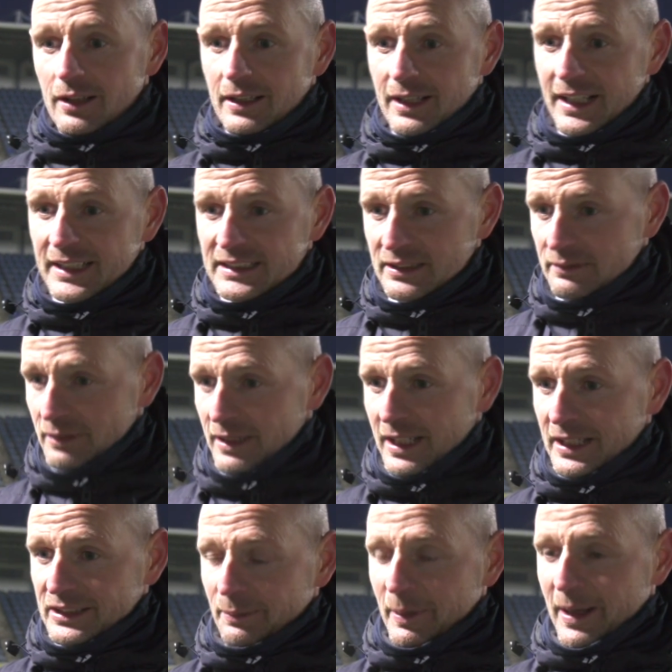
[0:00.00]

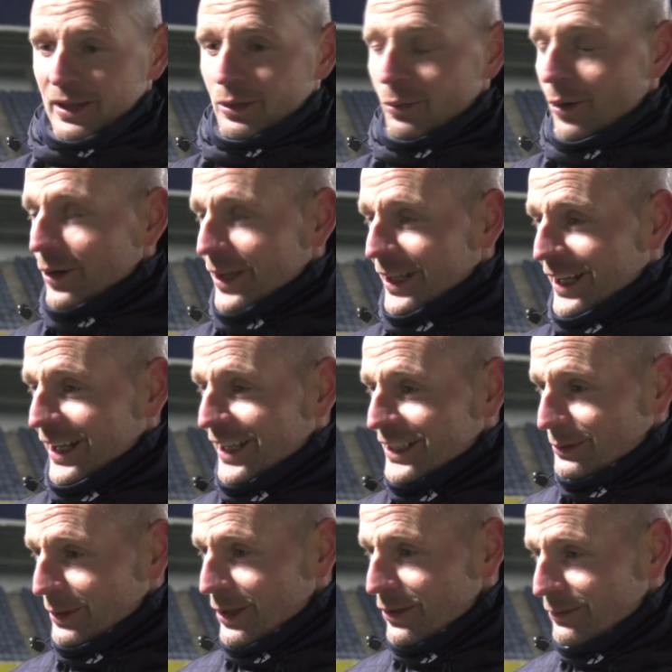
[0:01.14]
There's a bit of quality there as
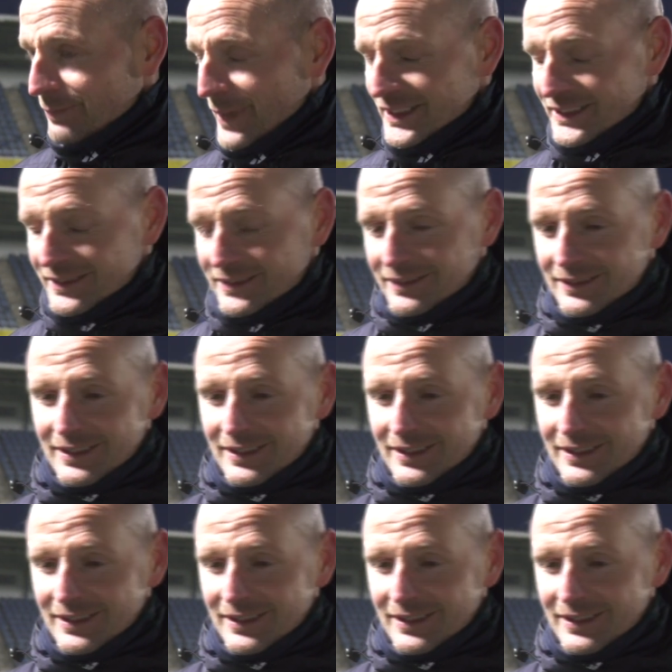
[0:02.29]
well, missing.